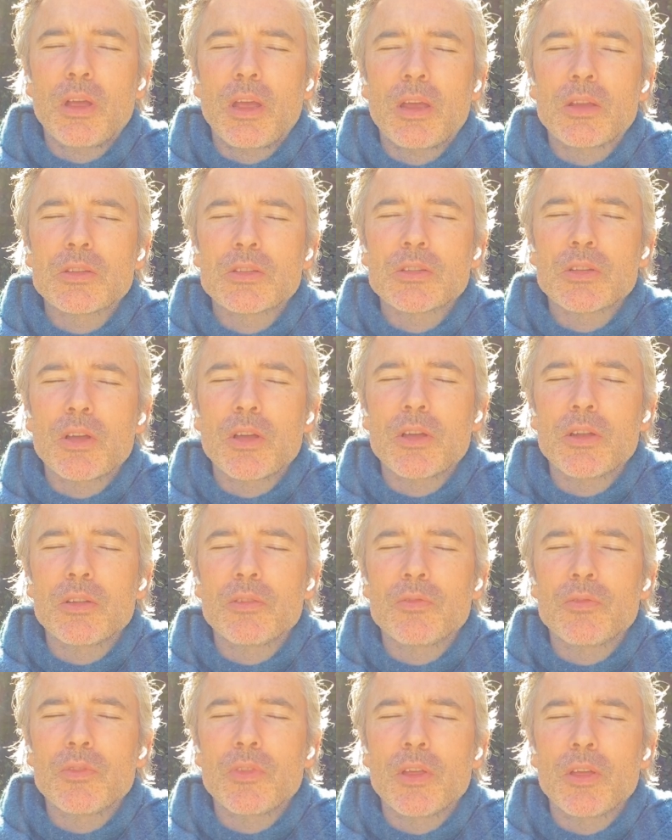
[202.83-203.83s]
outside
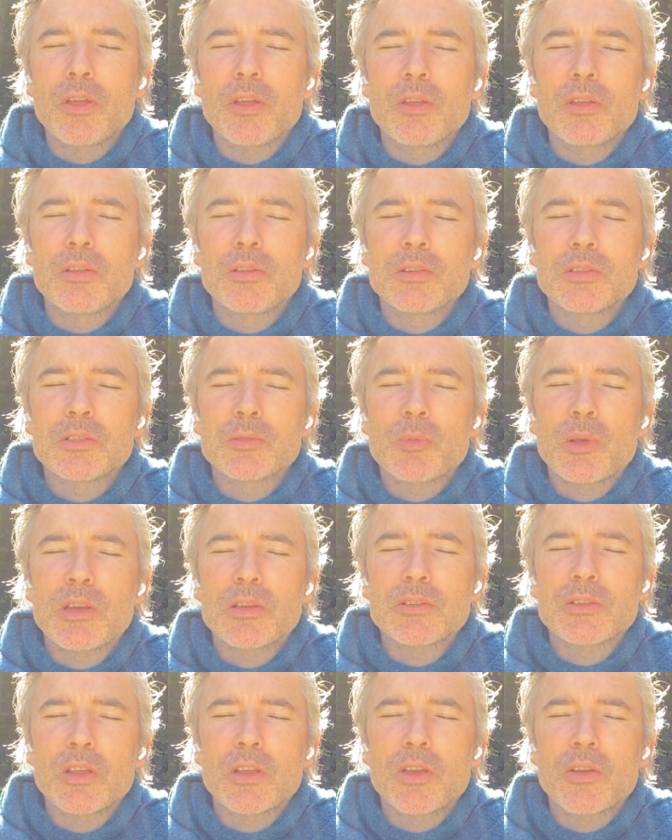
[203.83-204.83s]
of the
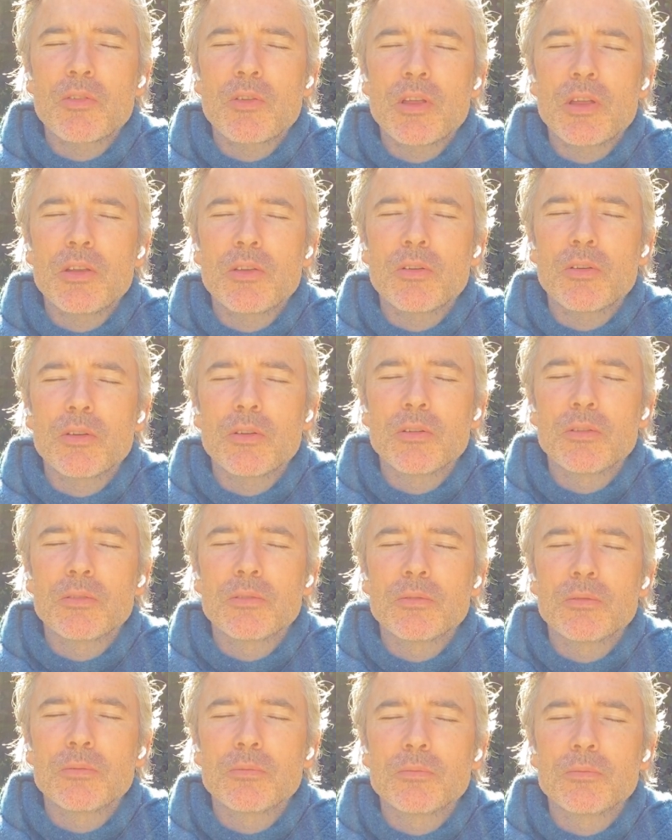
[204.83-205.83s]
space that you're in or
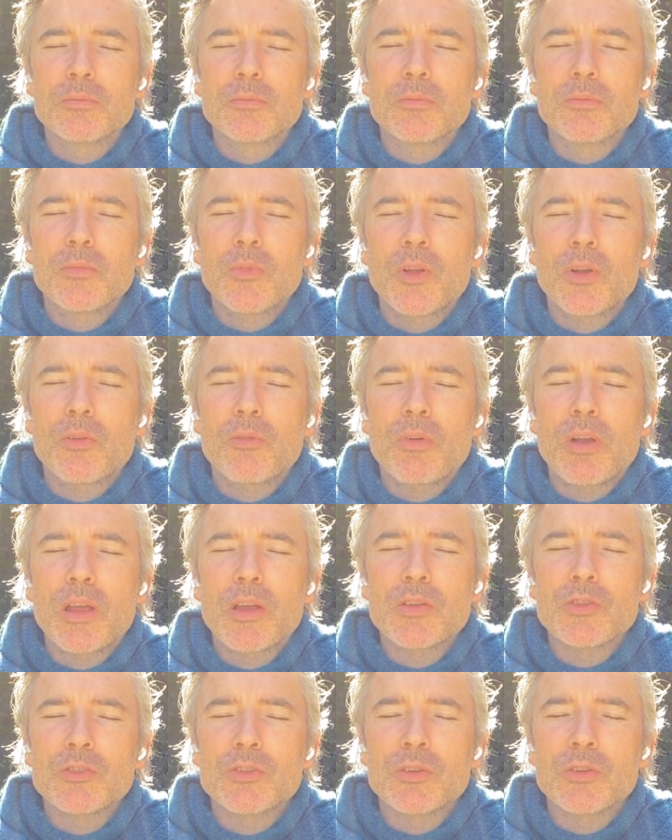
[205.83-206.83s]

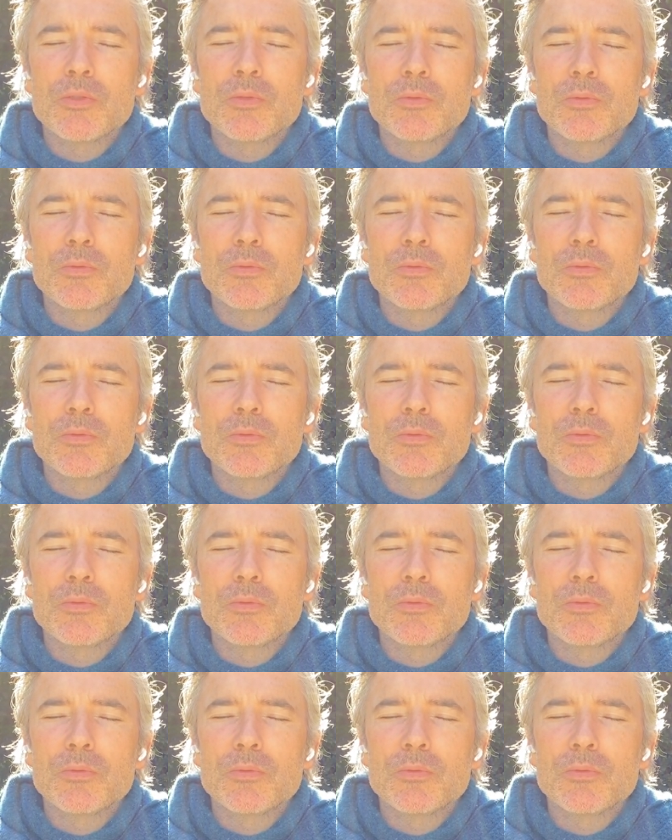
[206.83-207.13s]
around you.